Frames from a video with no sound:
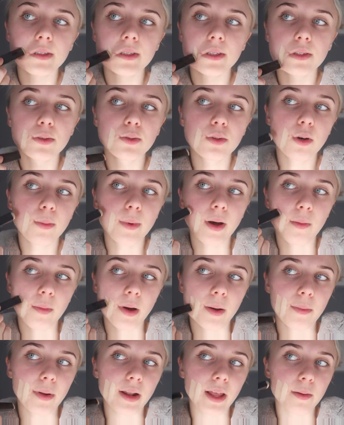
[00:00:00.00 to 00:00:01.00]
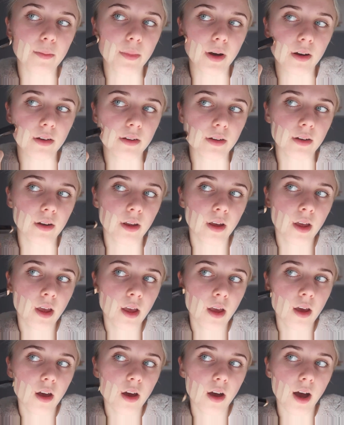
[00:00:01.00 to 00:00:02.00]
To talk about my play button,
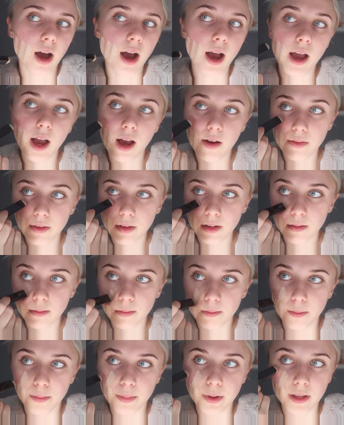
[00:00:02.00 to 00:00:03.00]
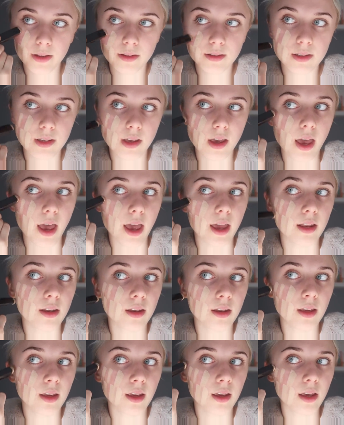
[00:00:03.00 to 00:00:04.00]
I haven't been to
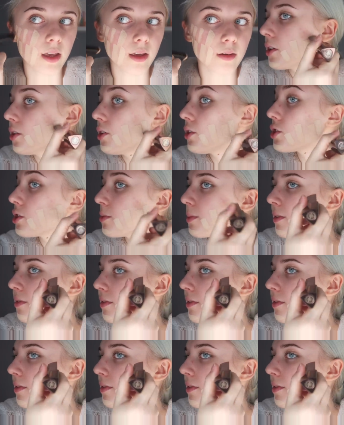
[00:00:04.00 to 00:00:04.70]
any YouTube